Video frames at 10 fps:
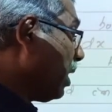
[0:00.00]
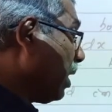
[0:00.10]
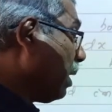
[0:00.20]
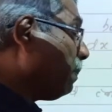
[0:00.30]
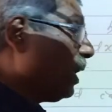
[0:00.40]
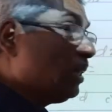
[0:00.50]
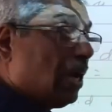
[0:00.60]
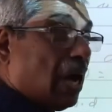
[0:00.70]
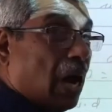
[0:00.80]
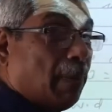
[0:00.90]
Apply the
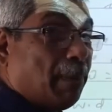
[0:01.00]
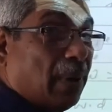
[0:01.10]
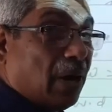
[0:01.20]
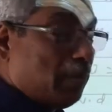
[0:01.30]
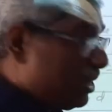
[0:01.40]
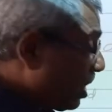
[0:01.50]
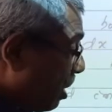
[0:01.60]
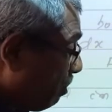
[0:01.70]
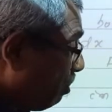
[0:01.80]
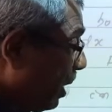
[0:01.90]
upper limit
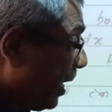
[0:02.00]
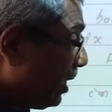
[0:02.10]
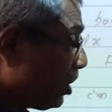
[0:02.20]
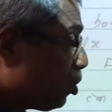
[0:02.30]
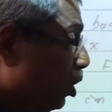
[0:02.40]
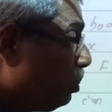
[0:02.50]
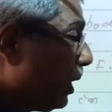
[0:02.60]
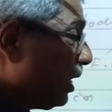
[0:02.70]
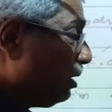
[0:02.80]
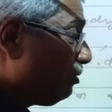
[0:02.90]
minus 1 by
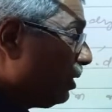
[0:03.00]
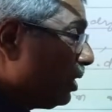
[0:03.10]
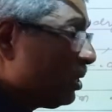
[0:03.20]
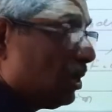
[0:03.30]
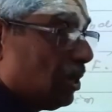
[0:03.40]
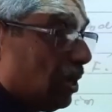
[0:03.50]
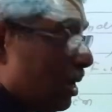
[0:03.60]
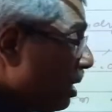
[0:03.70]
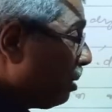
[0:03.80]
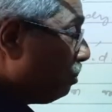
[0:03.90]
infinity.
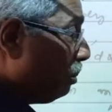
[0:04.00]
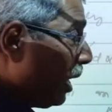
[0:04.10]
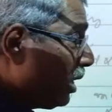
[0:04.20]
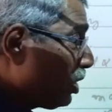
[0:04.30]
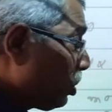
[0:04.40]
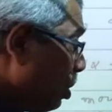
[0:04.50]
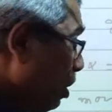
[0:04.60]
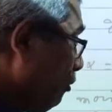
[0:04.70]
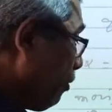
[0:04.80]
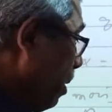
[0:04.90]
Minus
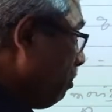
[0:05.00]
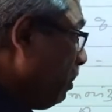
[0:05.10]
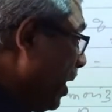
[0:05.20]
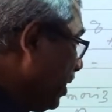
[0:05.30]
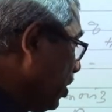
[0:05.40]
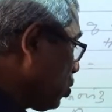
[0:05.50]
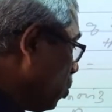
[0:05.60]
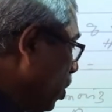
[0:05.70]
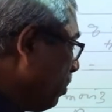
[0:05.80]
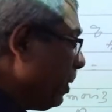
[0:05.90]
of minus
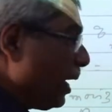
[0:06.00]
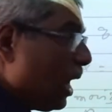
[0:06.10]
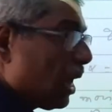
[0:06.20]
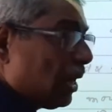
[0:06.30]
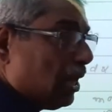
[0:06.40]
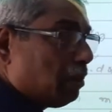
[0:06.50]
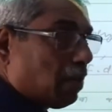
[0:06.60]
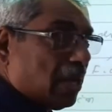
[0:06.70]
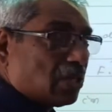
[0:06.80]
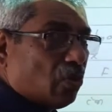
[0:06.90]
1 by r. In
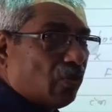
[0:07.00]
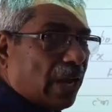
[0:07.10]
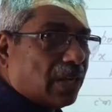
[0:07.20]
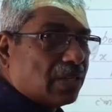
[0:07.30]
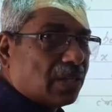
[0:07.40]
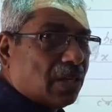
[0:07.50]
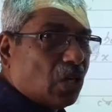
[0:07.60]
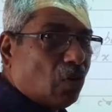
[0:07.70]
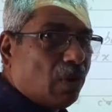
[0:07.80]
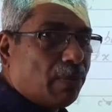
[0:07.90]
place of x
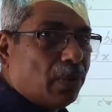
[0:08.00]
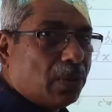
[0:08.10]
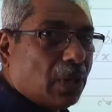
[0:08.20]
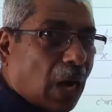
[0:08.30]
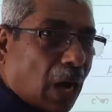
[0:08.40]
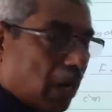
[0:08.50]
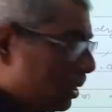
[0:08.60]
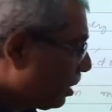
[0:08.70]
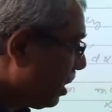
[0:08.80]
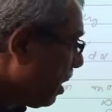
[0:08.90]
you will put r,
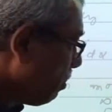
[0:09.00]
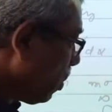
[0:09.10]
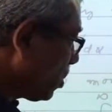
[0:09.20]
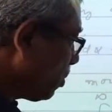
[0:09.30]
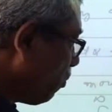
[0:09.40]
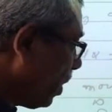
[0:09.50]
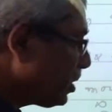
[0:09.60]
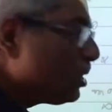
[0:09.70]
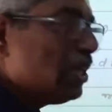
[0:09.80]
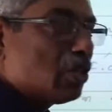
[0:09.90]
because the
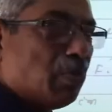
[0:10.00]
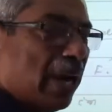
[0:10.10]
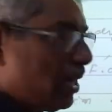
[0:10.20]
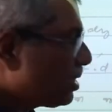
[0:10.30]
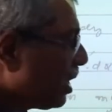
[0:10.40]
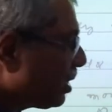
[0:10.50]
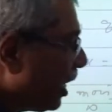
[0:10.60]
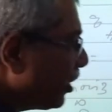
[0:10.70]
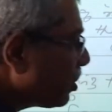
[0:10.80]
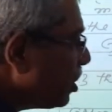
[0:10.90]
function is minus,
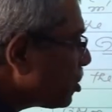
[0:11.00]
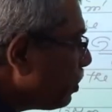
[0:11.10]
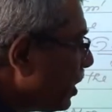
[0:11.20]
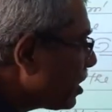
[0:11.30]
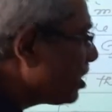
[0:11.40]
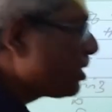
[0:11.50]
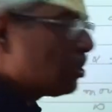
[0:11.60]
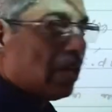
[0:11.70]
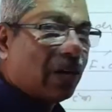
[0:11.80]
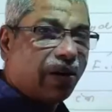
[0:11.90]
that is this minus is
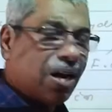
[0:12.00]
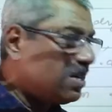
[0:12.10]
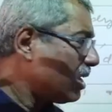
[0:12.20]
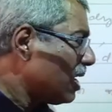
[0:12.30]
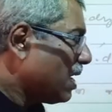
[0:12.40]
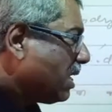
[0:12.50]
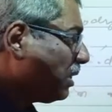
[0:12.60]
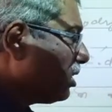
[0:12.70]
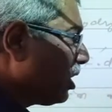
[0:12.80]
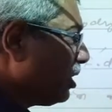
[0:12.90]
there, right?
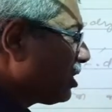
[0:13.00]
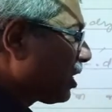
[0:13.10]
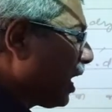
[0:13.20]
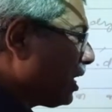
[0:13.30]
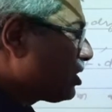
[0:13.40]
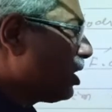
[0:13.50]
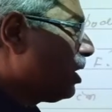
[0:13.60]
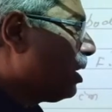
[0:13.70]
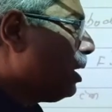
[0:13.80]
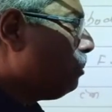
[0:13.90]
This and this cancelled,
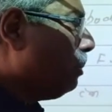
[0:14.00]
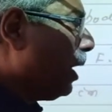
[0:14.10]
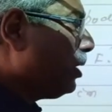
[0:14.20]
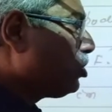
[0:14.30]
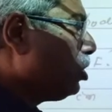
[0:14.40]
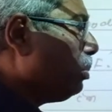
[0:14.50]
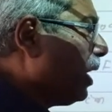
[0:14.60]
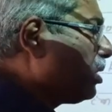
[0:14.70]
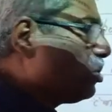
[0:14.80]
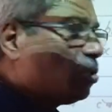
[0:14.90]
minus and
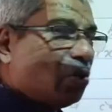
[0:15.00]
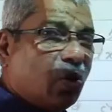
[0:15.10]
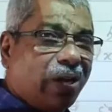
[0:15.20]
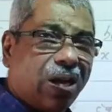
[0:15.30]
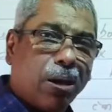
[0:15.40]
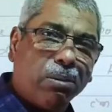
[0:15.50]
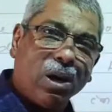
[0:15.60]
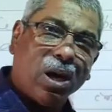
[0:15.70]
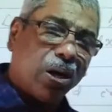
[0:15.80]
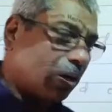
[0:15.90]
minus is equal to capital
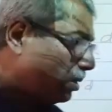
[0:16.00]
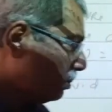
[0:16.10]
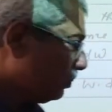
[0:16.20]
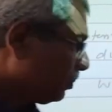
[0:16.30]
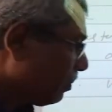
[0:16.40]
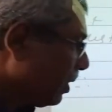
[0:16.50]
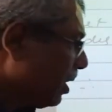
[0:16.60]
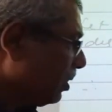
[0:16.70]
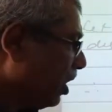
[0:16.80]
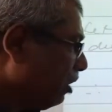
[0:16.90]
R.
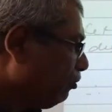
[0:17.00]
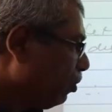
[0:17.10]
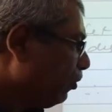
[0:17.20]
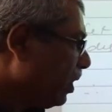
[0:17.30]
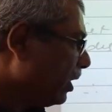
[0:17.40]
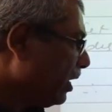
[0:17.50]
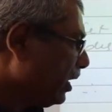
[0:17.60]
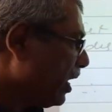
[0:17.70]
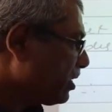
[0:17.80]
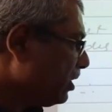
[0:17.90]
Therefore you are
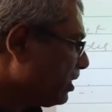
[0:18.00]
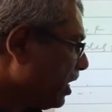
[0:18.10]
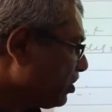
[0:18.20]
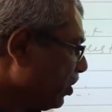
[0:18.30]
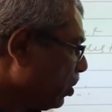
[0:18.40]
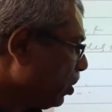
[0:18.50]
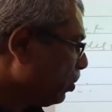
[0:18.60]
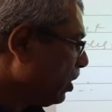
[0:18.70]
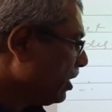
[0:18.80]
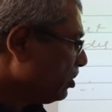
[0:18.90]
getting as this as equal
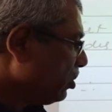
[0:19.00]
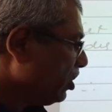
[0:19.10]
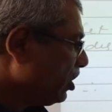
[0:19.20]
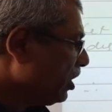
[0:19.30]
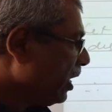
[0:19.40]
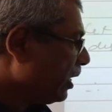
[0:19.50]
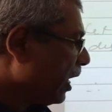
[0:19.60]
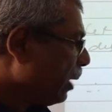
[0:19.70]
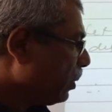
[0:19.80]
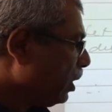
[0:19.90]
to g
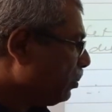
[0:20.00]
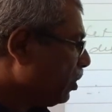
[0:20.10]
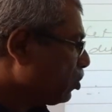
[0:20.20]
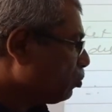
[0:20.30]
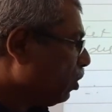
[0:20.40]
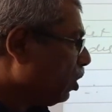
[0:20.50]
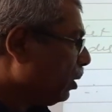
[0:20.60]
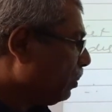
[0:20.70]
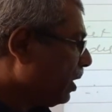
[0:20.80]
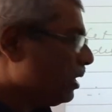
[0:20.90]
capital M small
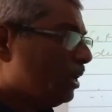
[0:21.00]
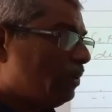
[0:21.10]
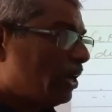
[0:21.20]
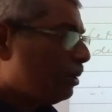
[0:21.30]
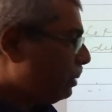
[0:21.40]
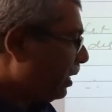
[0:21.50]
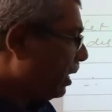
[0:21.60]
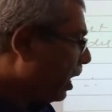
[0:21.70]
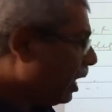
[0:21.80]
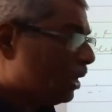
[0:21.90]
m divided by
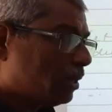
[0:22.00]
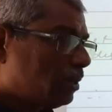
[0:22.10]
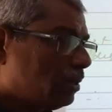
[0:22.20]
r.